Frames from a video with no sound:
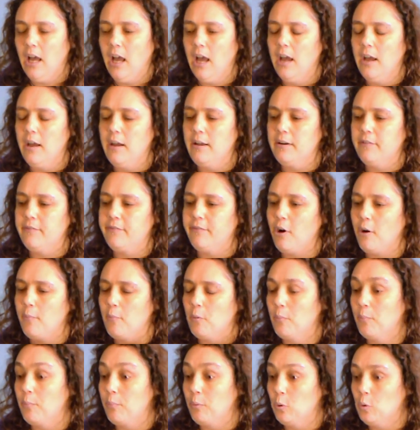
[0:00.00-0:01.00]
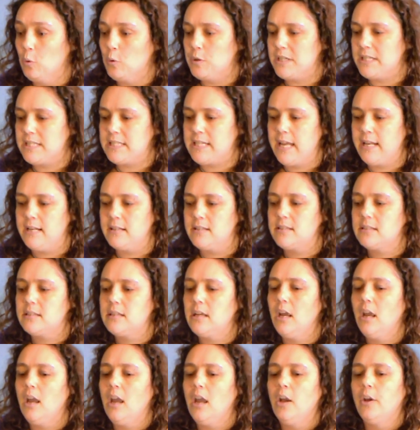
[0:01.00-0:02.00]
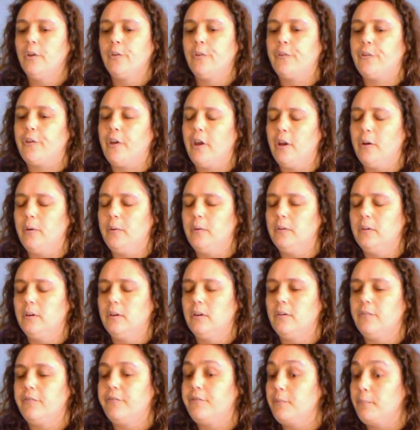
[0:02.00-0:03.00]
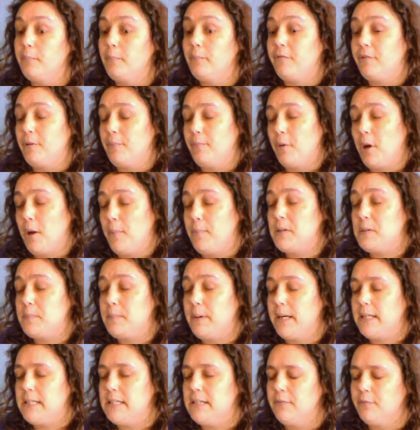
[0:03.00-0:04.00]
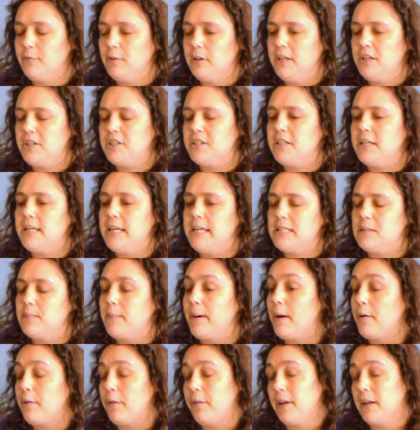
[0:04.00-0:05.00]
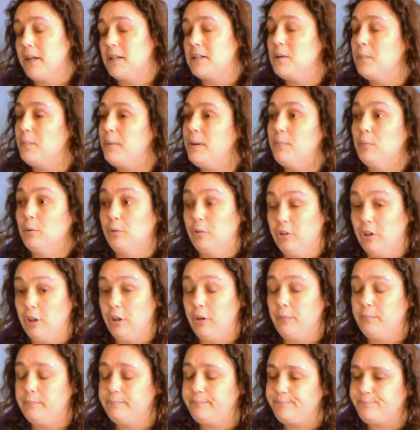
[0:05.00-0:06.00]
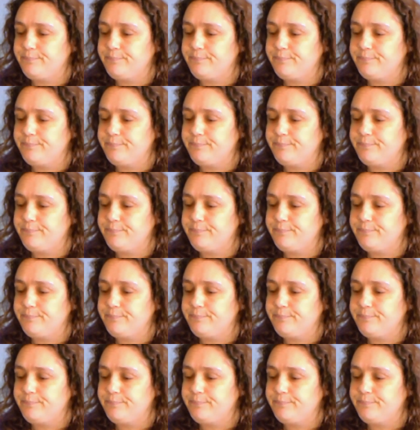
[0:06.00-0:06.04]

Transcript: in a far more broader sense. So from my perspective, religion is about things that people do.